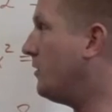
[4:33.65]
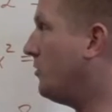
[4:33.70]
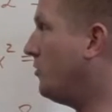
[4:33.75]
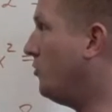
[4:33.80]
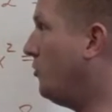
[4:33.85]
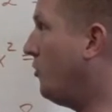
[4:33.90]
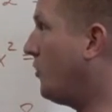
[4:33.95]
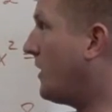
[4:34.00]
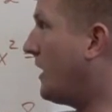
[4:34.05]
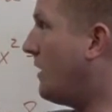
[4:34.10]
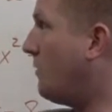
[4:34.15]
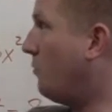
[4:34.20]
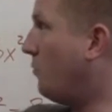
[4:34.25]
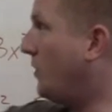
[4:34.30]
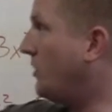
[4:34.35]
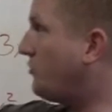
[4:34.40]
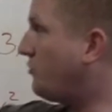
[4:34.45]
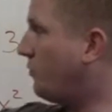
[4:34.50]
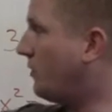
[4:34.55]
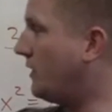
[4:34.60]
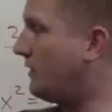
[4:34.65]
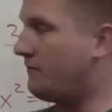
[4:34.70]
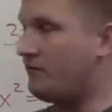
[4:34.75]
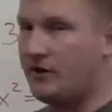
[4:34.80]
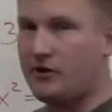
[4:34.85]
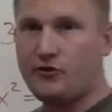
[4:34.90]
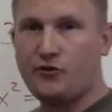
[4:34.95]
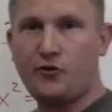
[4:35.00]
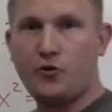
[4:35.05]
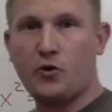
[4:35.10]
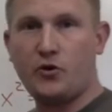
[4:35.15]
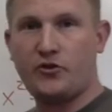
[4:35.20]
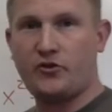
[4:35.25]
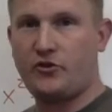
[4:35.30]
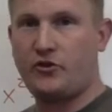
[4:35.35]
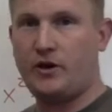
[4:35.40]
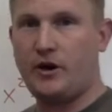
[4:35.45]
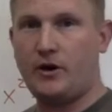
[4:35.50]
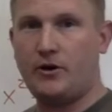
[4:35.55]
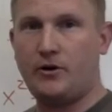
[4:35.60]
look at which one of these four
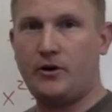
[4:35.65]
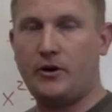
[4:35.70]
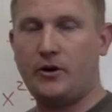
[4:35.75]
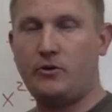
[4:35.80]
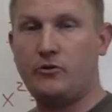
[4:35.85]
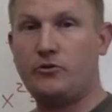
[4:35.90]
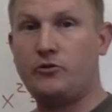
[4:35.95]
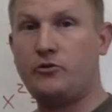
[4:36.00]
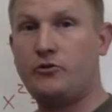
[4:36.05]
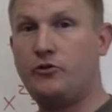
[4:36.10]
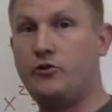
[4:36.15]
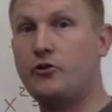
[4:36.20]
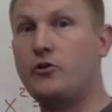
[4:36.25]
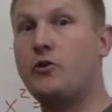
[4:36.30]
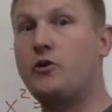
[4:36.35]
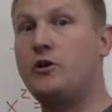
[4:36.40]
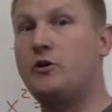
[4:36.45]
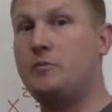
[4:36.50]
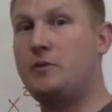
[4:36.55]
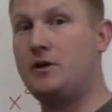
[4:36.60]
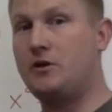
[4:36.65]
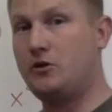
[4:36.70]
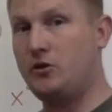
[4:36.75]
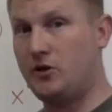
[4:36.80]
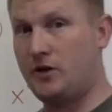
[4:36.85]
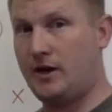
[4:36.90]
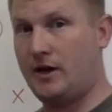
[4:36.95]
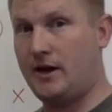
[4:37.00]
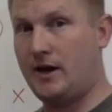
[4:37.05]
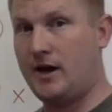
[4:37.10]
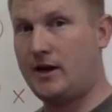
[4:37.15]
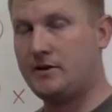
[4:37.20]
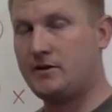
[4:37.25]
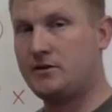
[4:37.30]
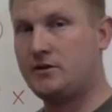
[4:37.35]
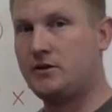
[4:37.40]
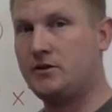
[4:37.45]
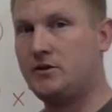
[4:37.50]
scenarios you're going to be looking at,